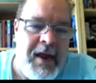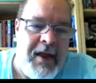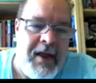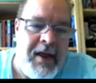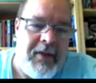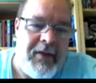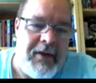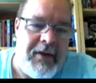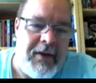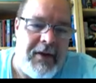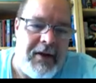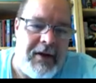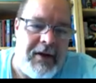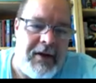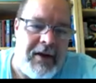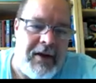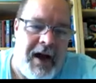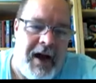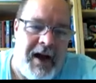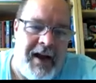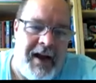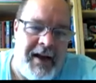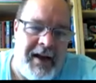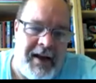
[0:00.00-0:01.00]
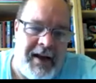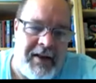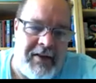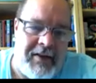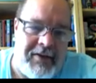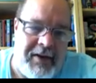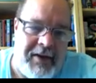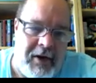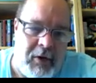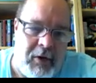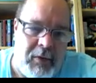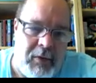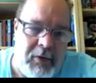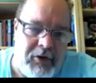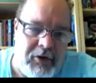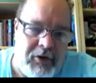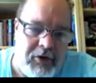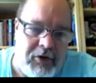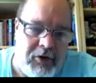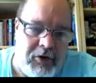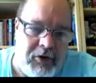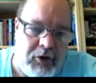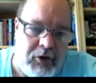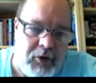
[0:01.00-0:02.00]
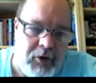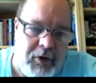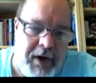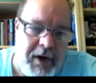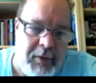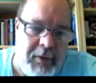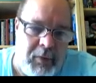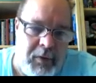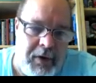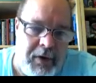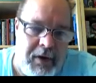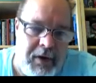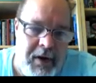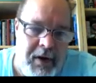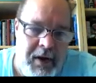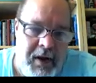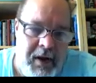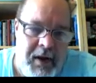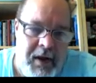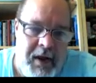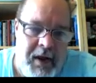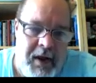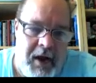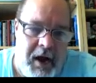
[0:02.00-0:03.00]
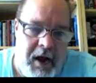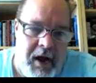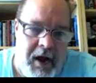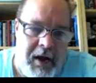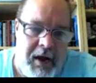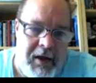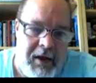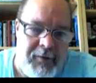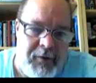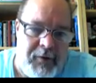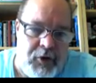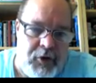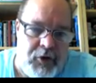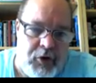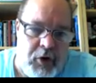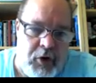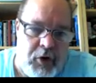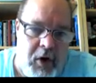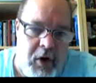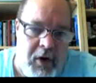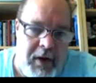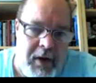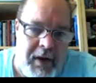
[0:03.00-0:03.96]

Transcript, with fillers: The ion tail, which is a straight one, uh, if you draw a